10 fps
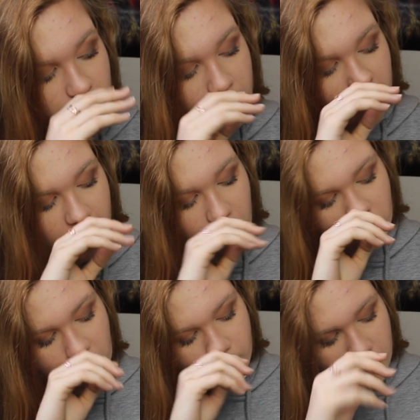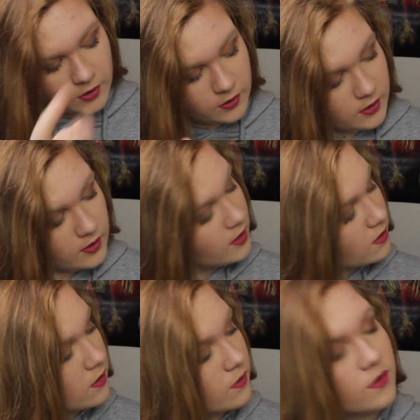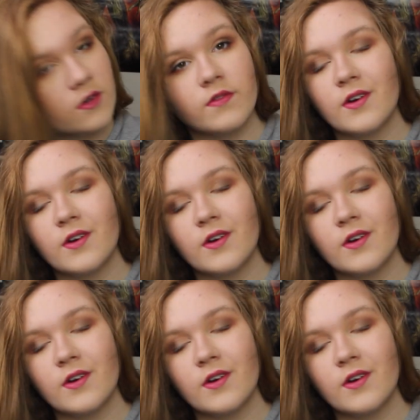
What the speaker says: to the outside world and that sort of stuff.